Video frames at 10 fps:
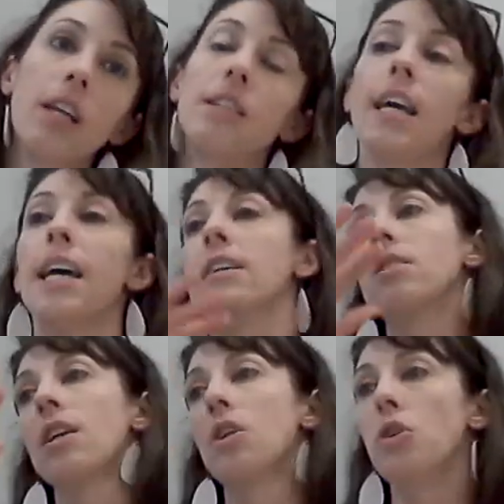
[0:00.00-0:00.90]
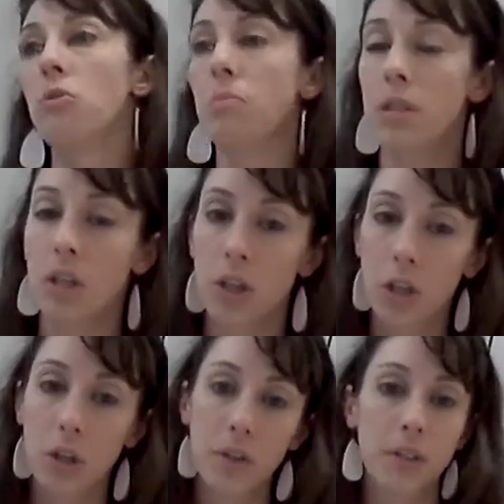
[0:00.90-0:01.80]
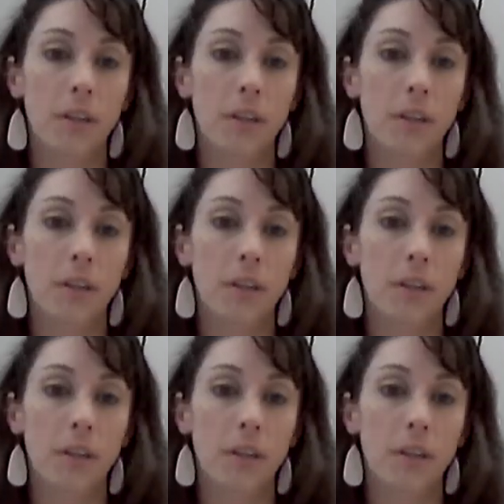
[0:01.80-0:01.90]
a desk and new materials,